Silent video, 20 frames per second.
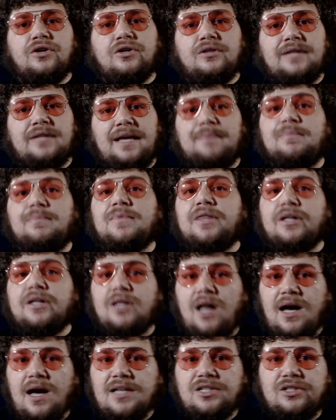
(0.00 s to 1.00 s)
named the
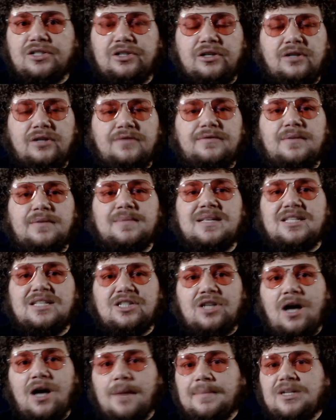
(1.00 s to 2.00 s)
Lost Girl from the
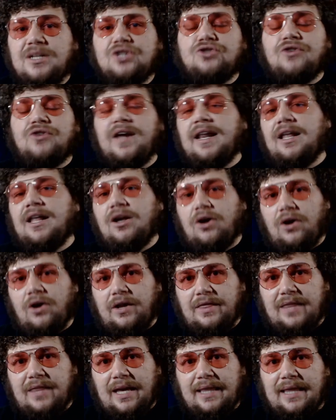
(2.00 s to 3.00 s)
zombie trading
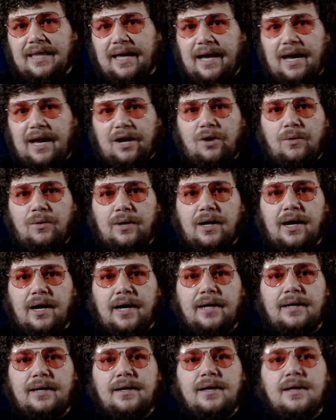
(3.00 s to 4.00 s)
card thing they got going on.
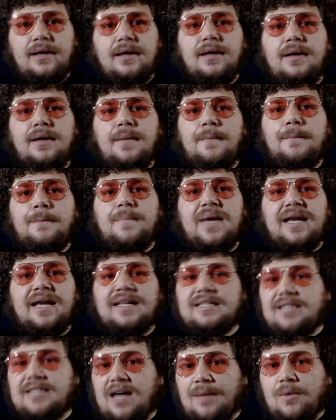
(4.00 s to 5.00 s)
Ben
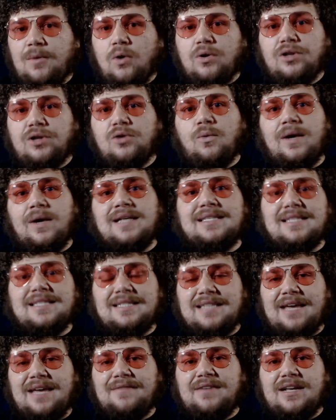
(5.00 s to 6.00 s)
and Tom go into the waste to
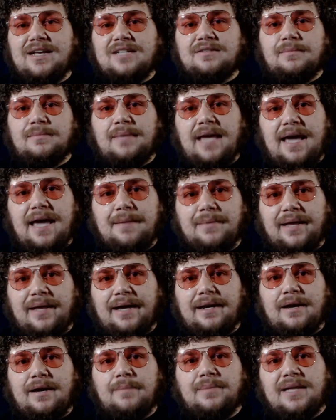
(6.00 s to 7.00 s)
save Nix from Gameland,
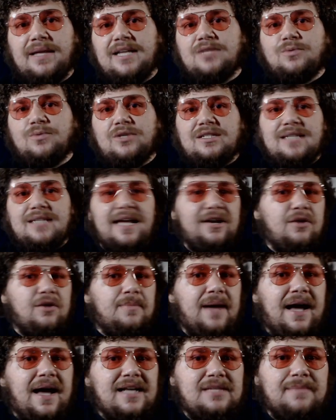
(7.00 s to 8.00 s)
a place where
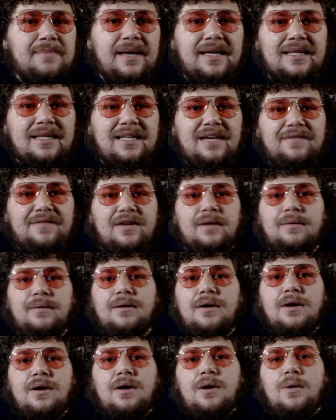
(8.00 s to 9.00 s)
psychopaths make a living
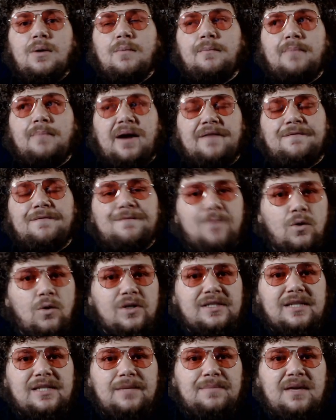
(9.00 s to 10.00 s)
by
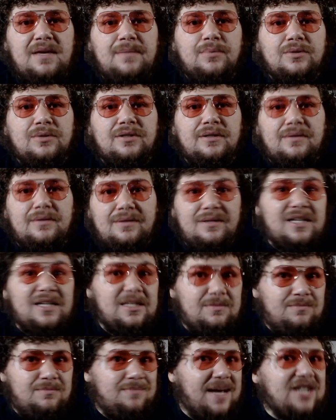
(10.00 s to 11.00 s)
forcing people,
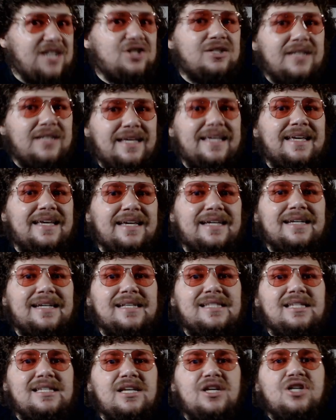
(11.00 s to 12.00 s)
especially
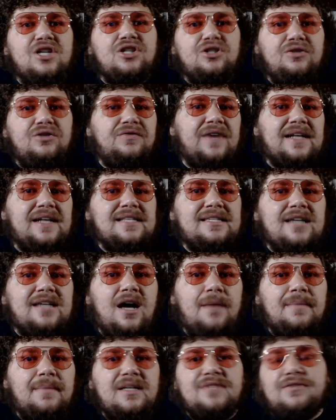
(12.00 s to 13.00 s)
kids, to fight
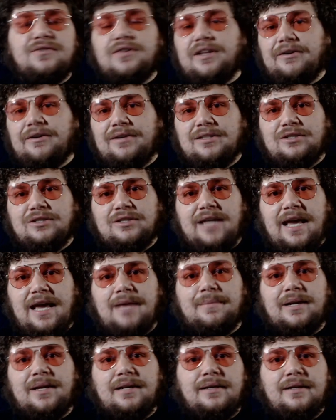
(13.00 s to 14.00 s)
zombies for their entertainment.